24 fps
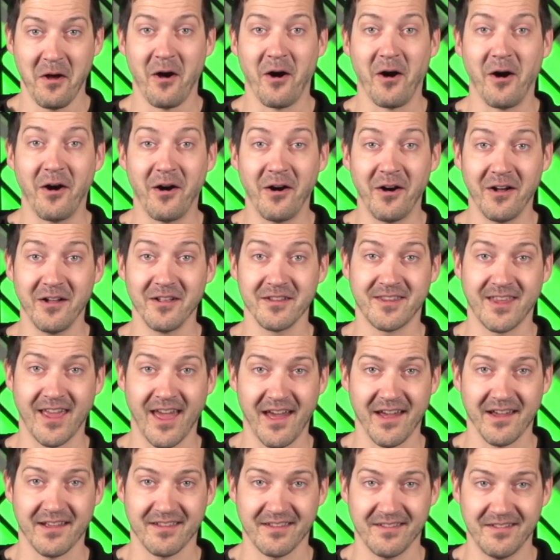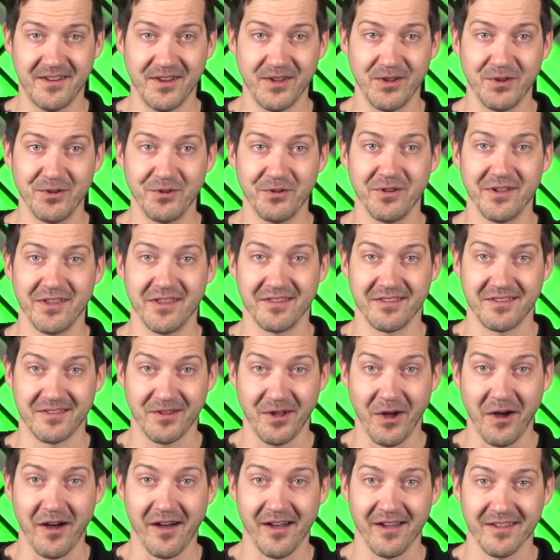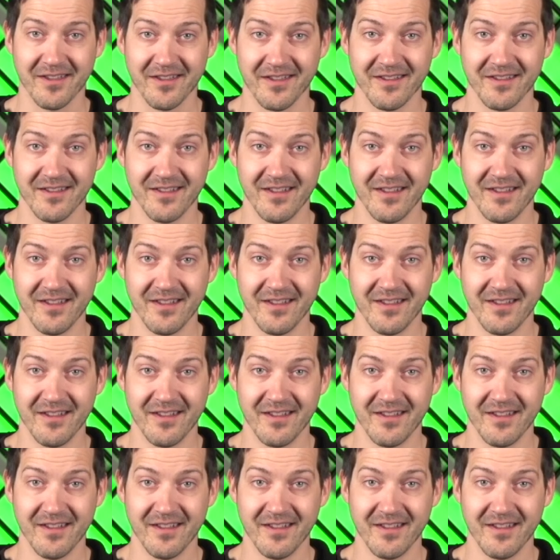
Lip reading: All techs do is talk.